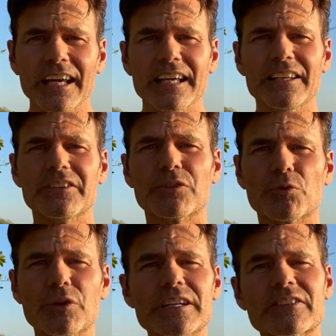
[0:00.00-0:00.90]
is
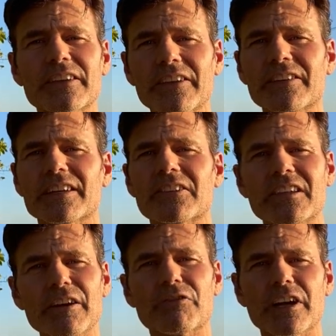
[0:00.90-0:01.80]
reassessing
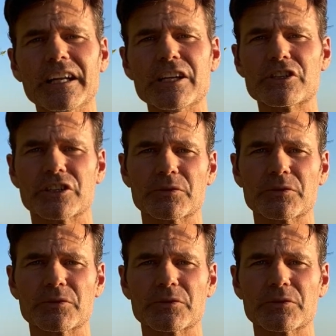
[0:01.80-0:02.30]
safe radiation